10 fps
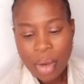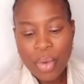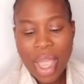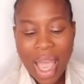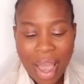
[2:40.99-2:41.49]

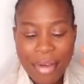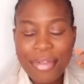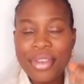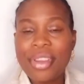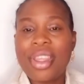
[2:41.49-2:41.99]
We have
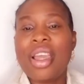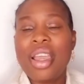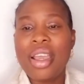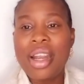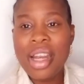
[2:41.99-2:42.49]

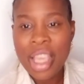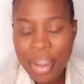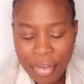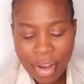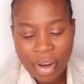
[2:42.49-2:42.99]
the
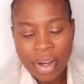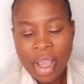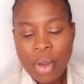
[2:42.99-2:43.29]
liver,